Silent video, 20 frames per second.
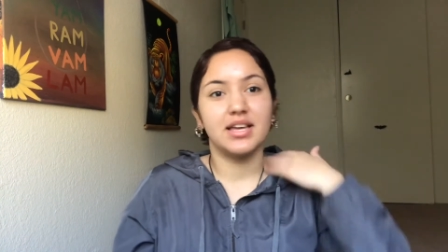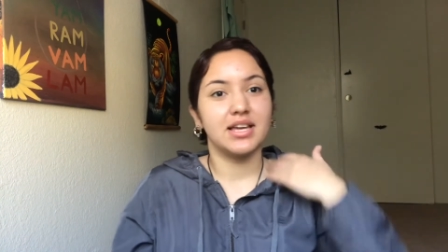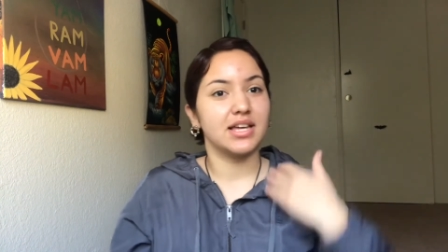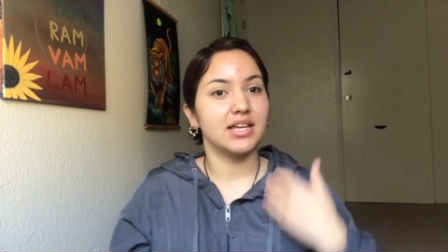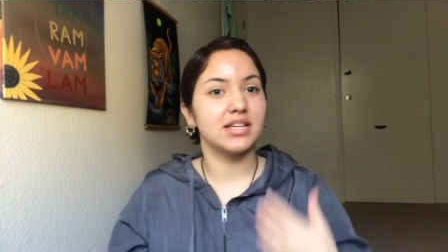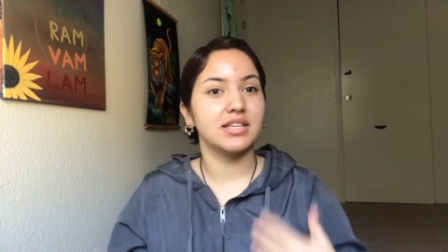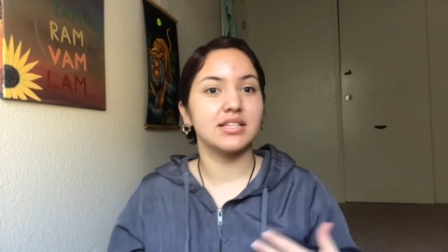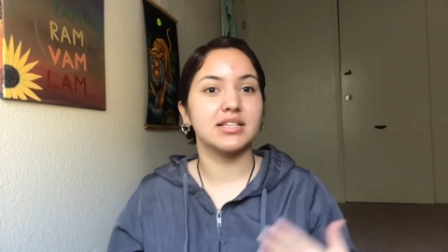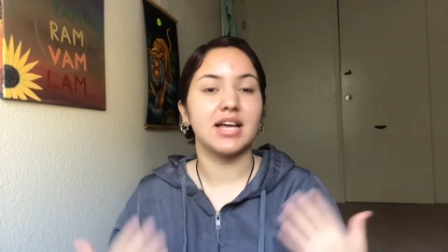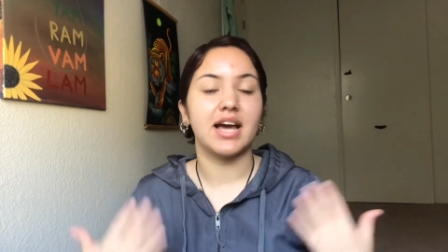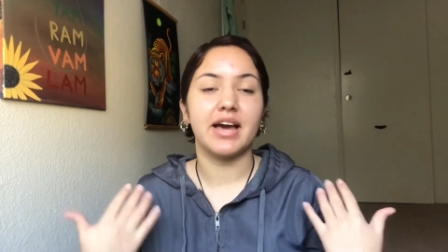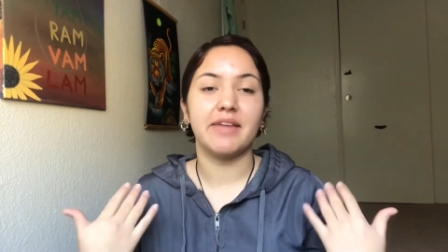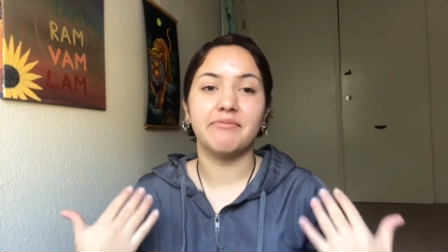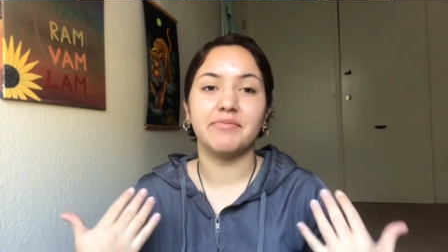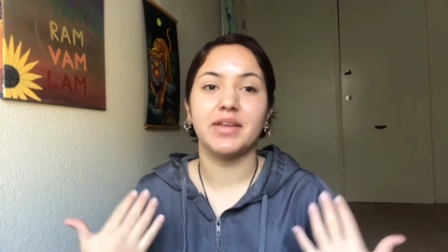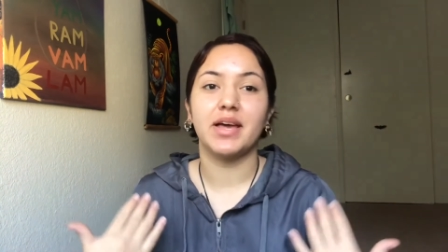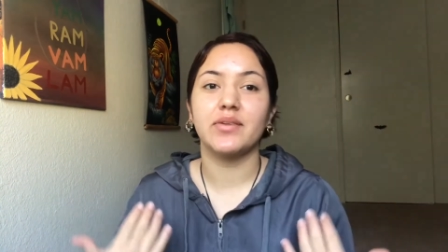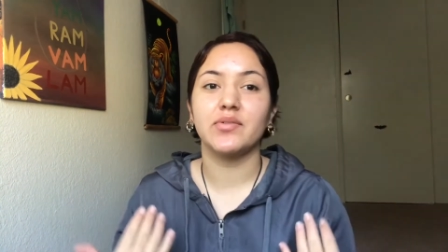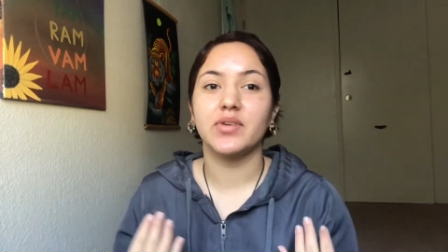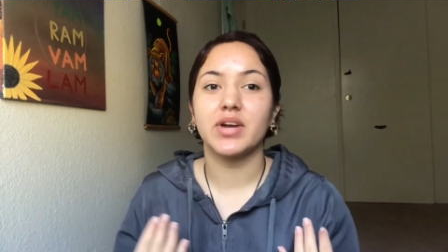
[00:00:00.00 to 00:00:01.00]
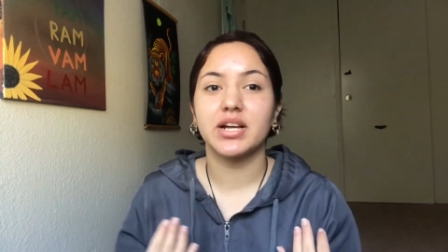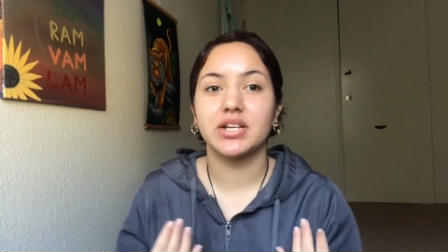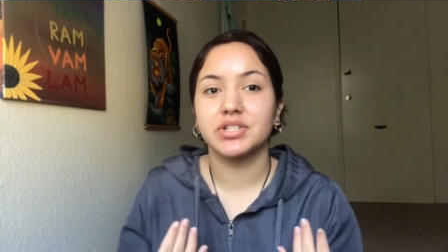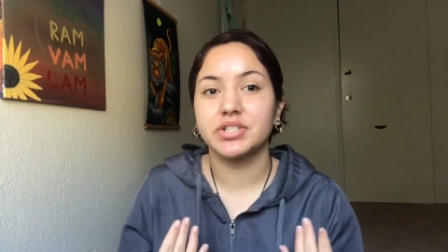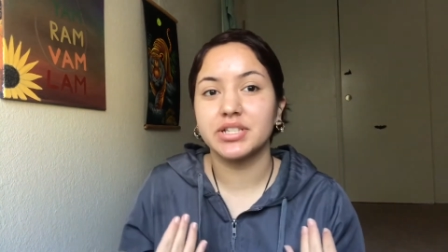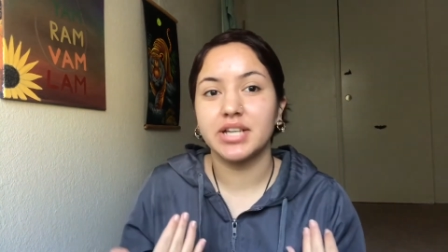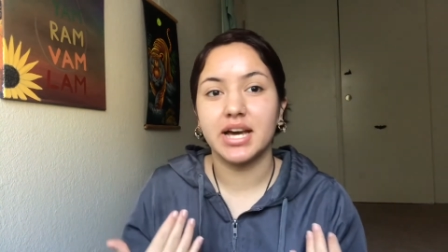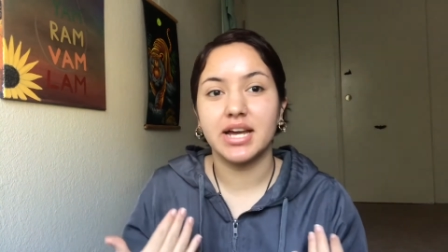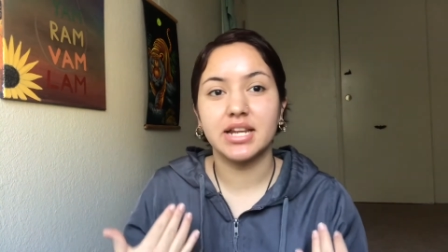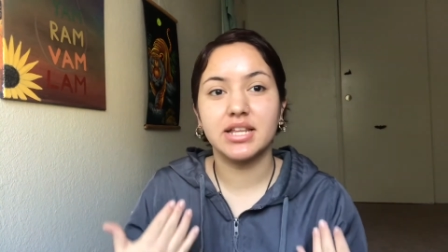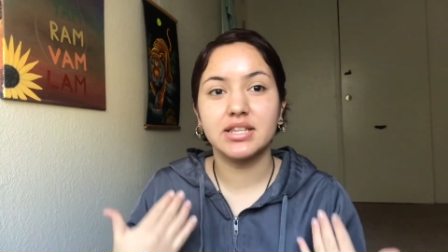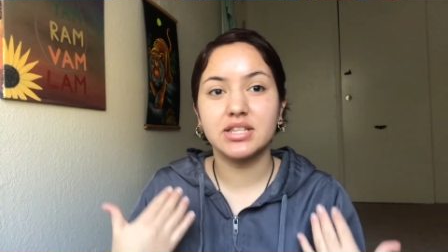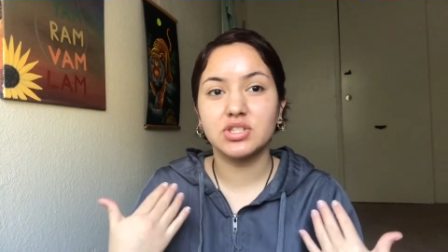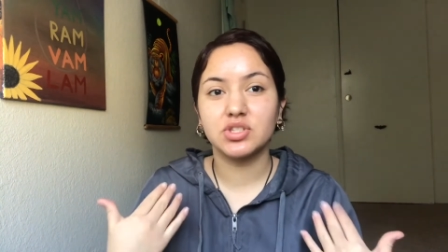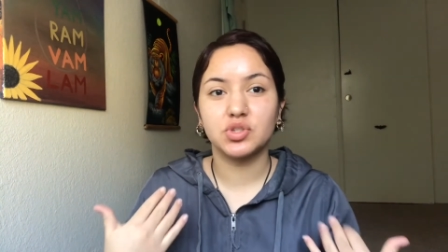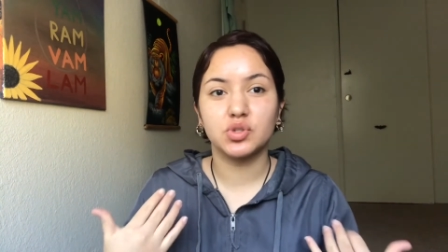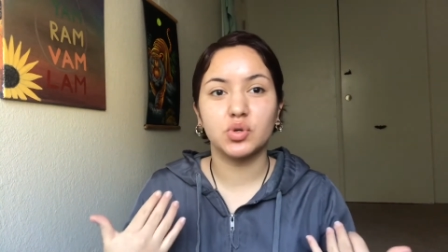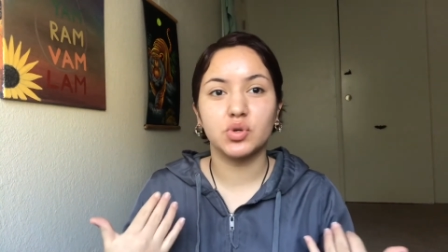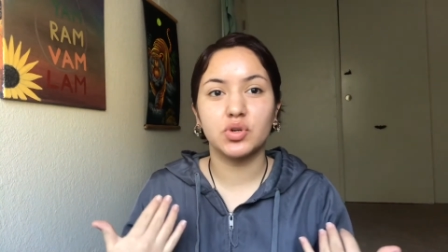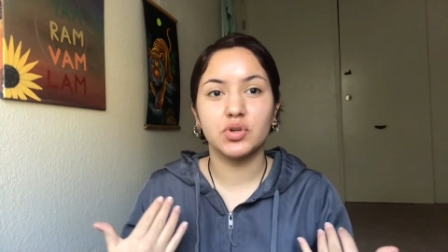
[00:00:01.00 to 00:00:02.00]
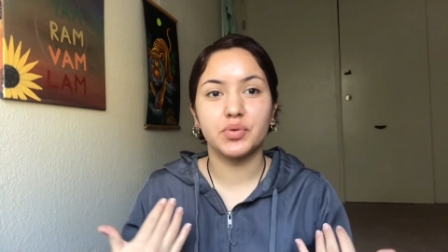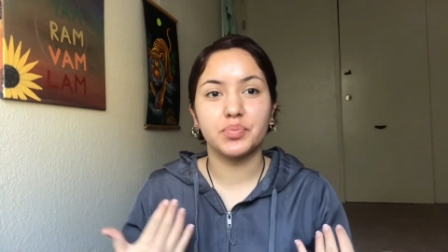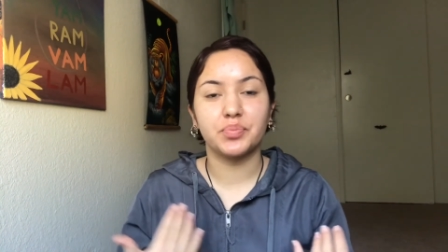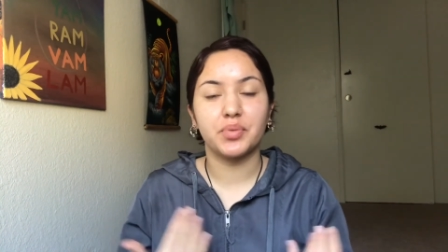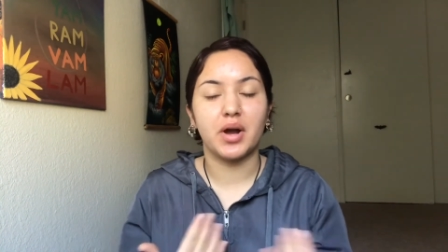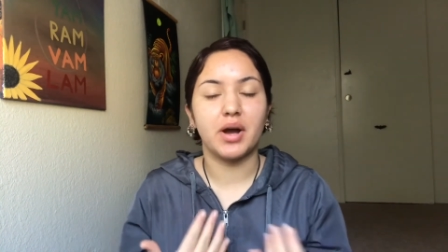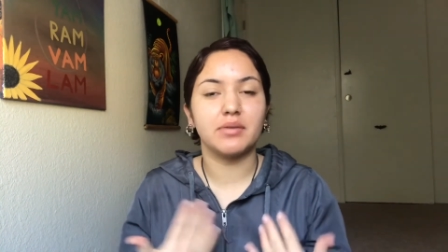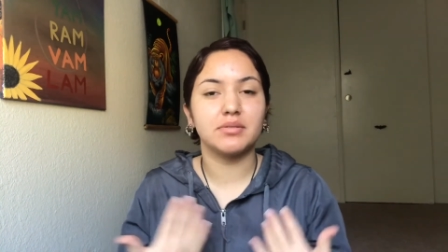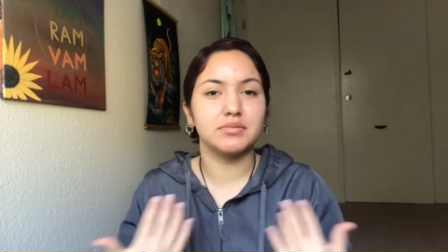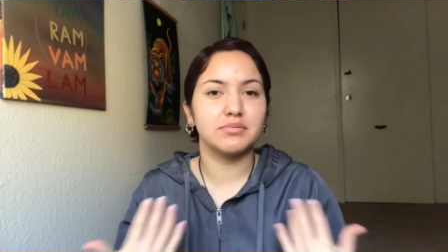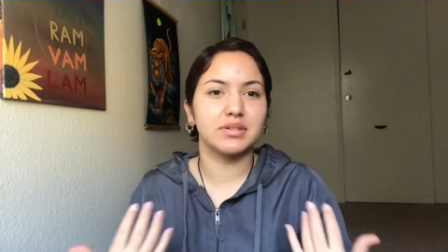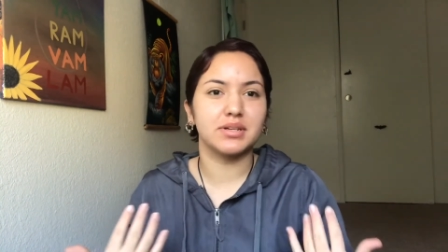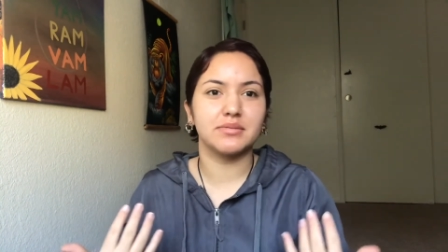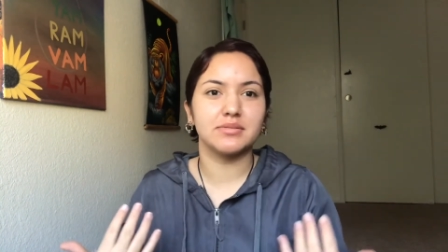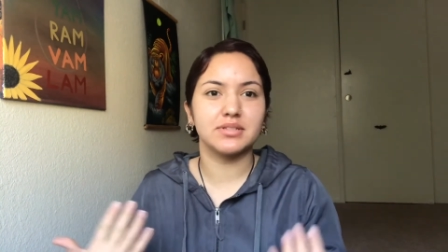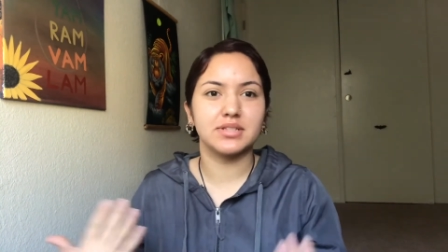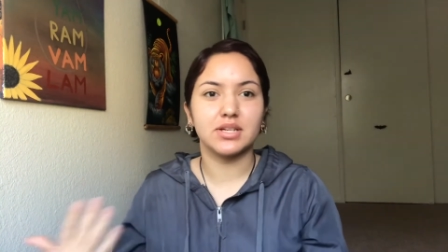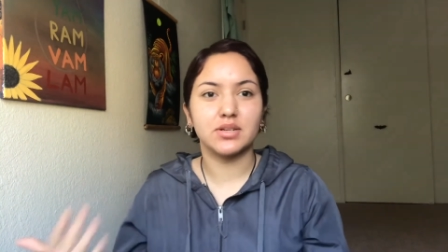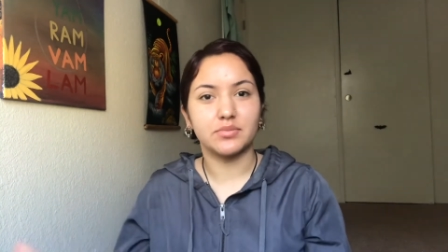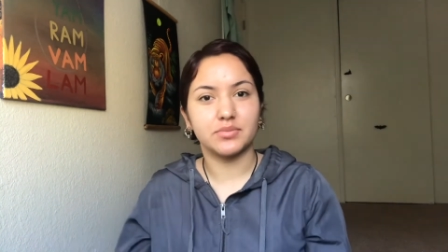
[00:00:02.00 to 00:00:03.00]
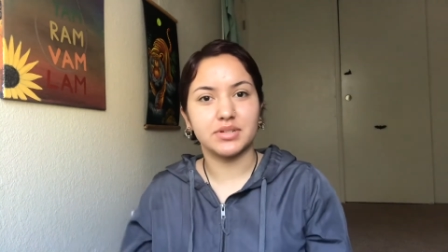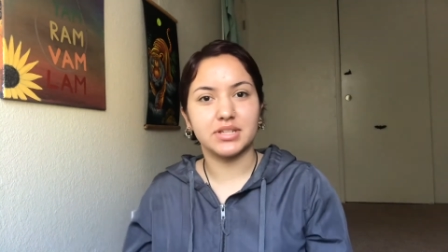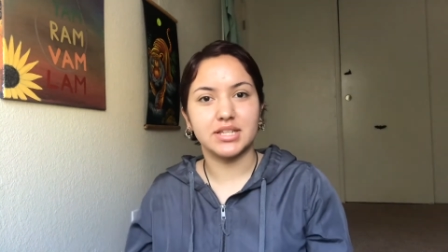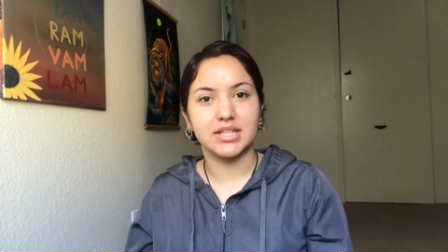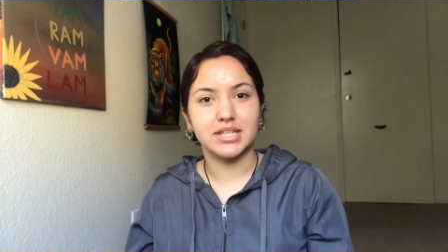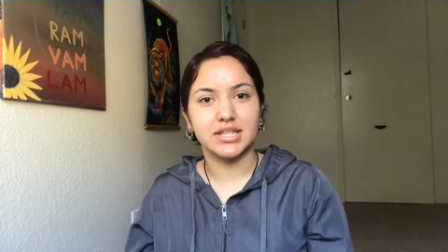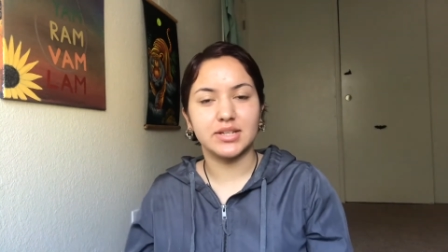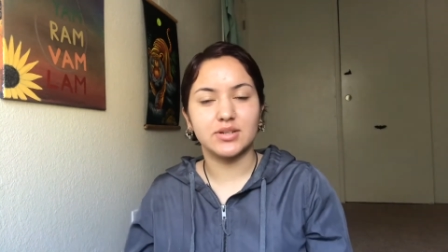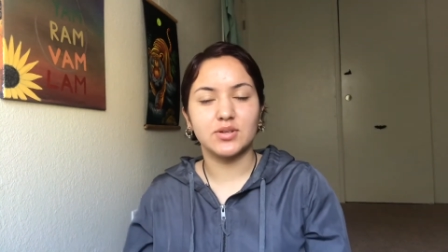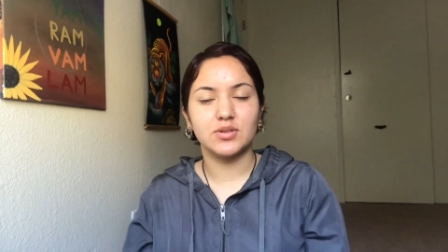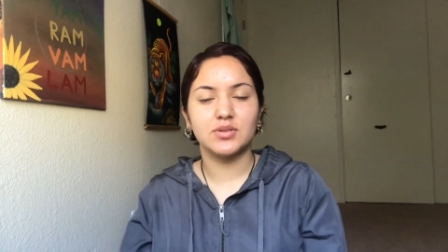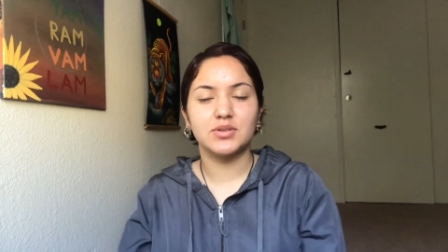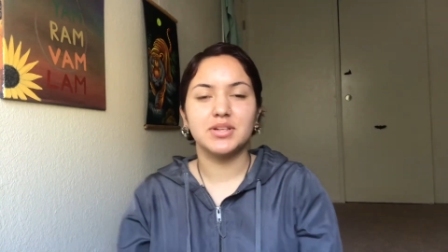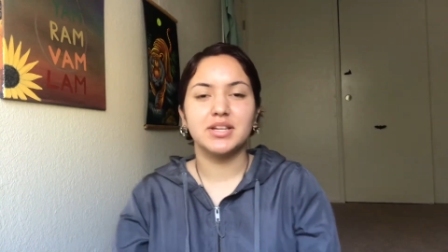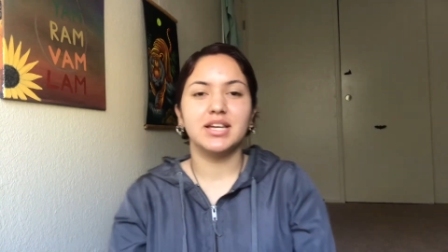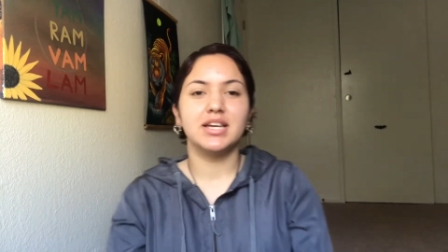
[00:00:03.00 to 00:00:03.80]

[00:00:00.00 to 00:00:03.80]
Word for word: It, I've never actually had it this short, probably when I was like really little.